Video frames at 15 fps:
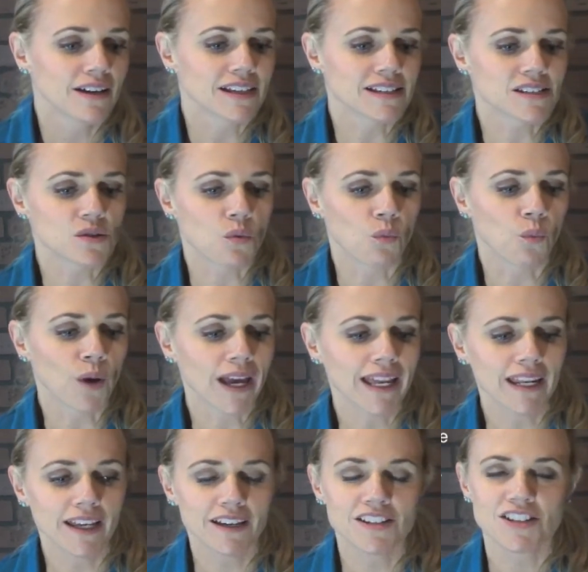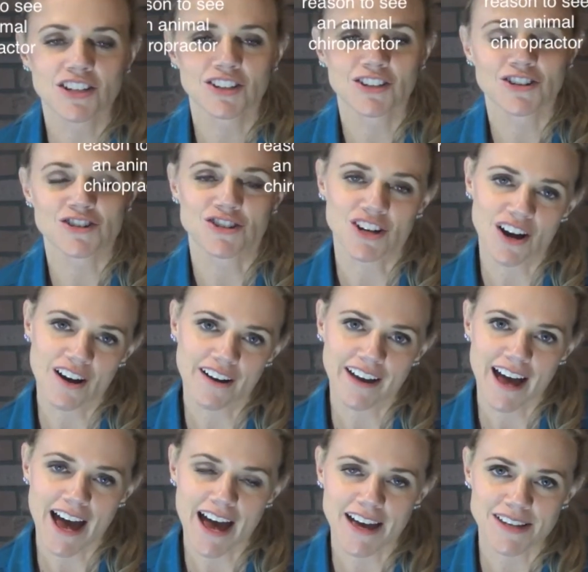is waiting until your dog
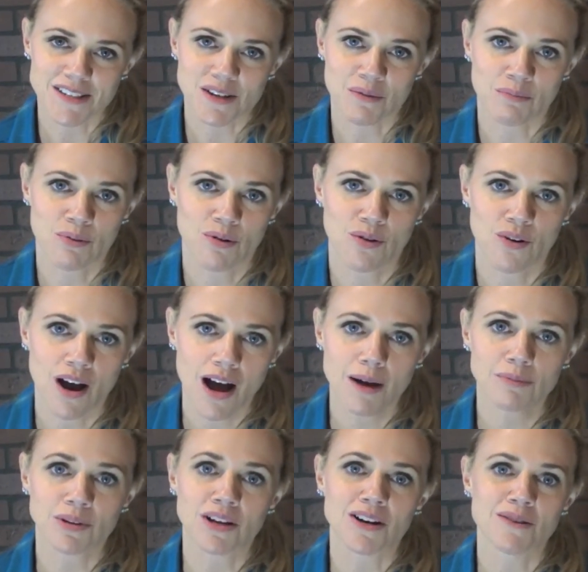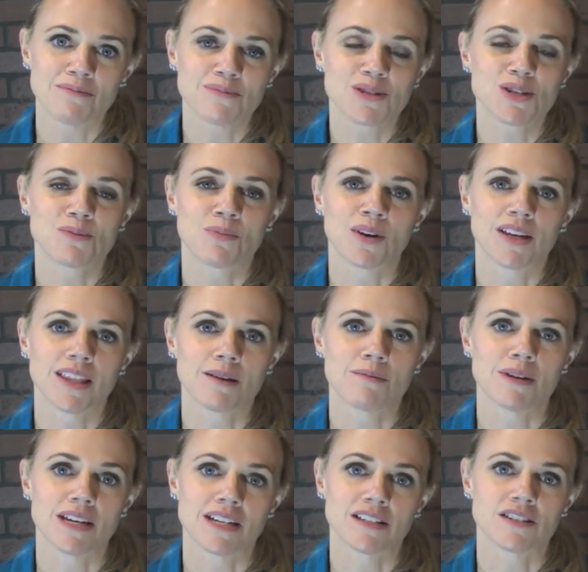has a problem to bring
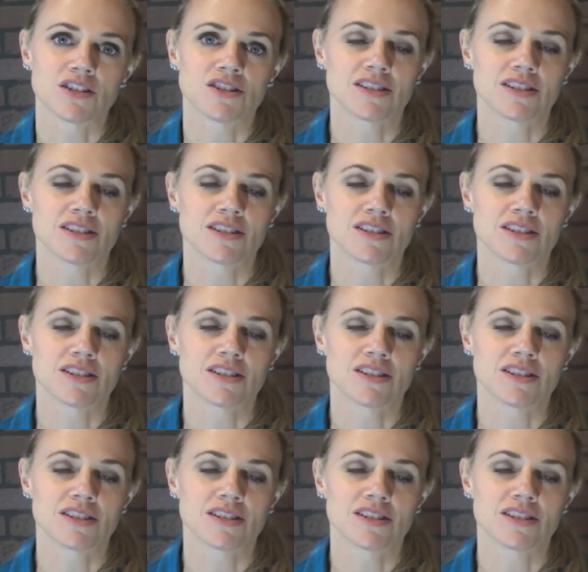them in to